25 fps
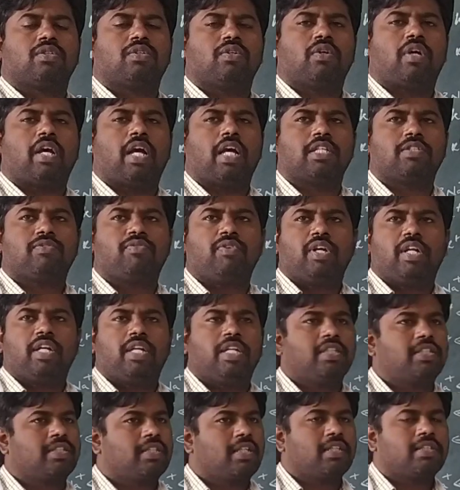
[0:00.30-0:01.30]
So as we
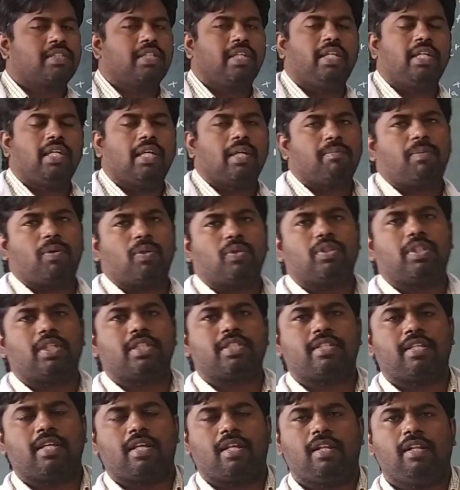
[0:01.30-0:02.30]
are discussing about
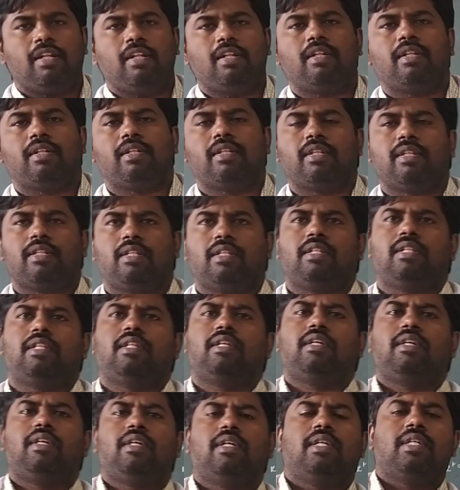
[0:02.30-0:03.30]
the cell,
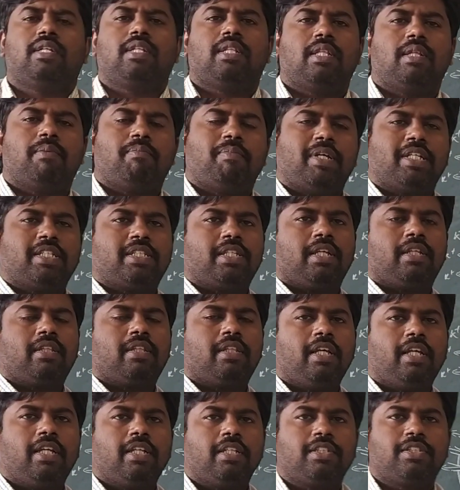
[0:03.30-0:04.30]
the
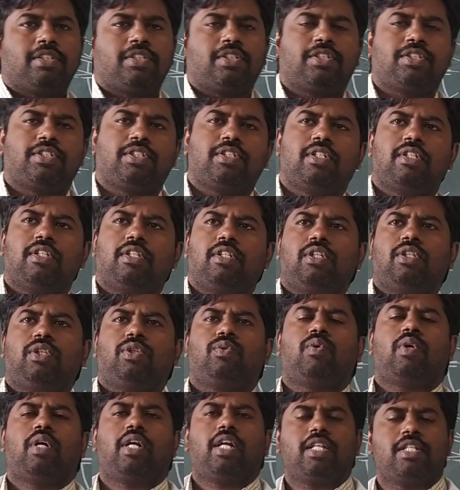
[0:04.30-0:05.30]
basic things
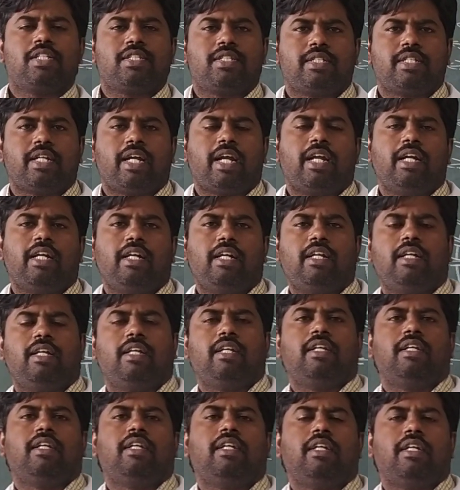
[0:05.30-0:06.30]
to
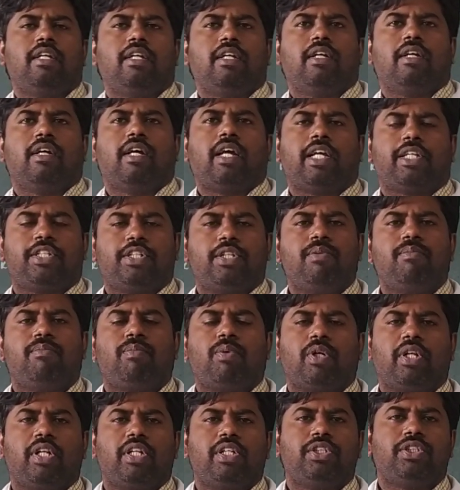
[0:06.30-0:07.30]
understand action
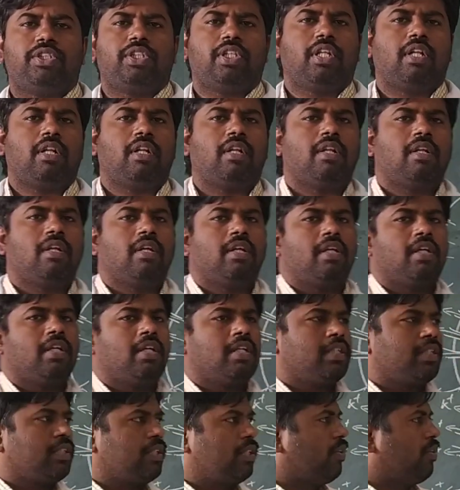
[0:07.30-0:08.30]
potential.
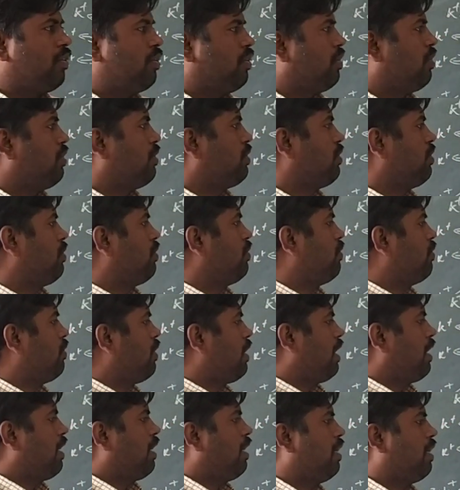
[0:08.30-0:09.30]

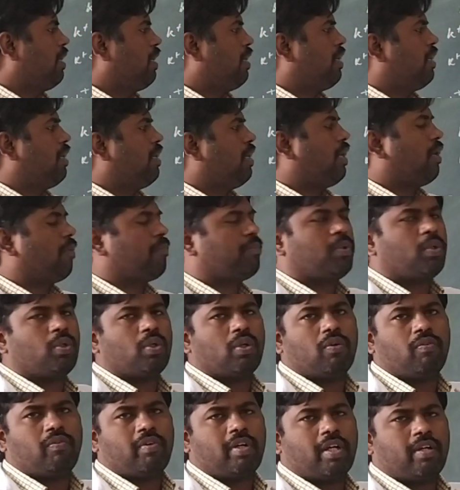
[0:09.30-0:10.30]
So up to
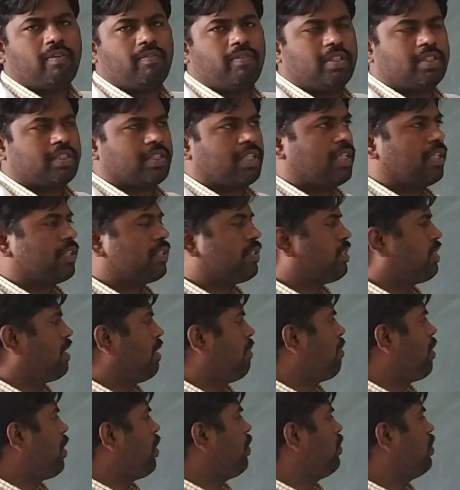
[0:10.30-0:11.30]
now we have discussed
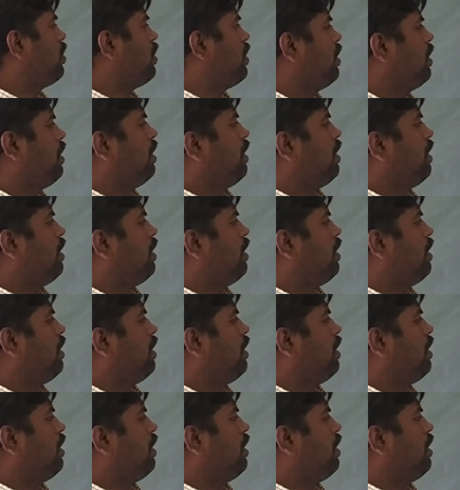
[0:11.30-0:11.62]
about